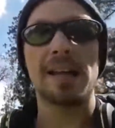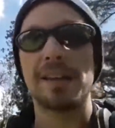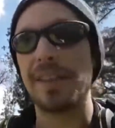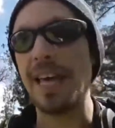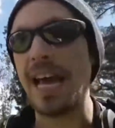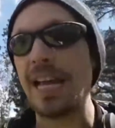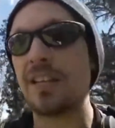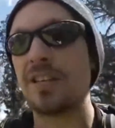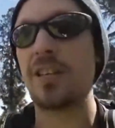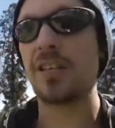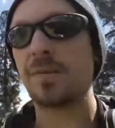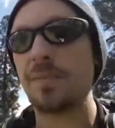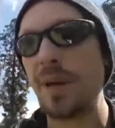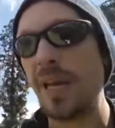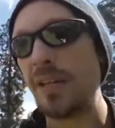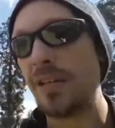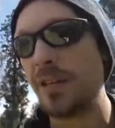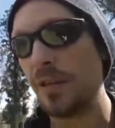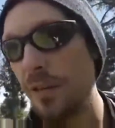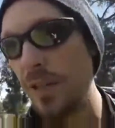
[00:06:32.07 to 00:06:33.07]
That just
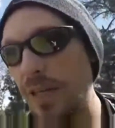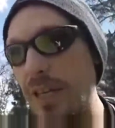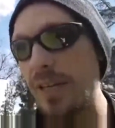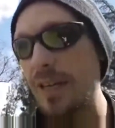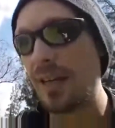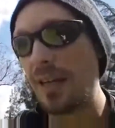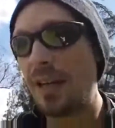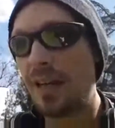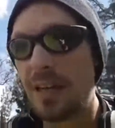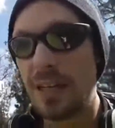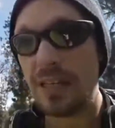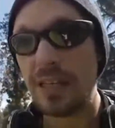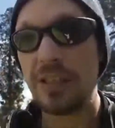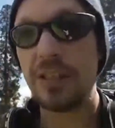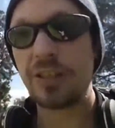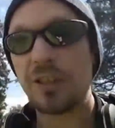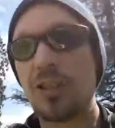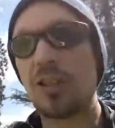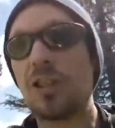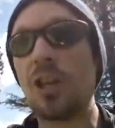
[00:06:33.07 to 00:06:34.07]
made you look
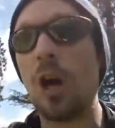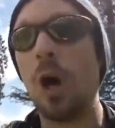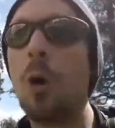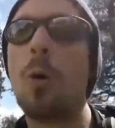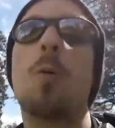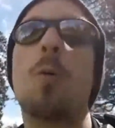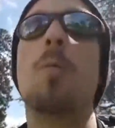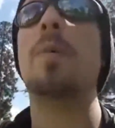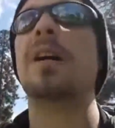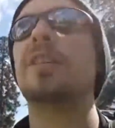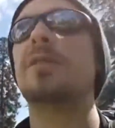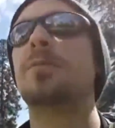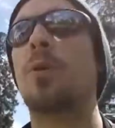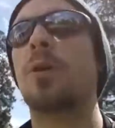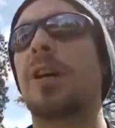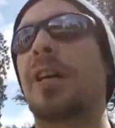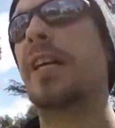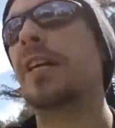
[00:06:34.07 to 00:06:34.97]
so much more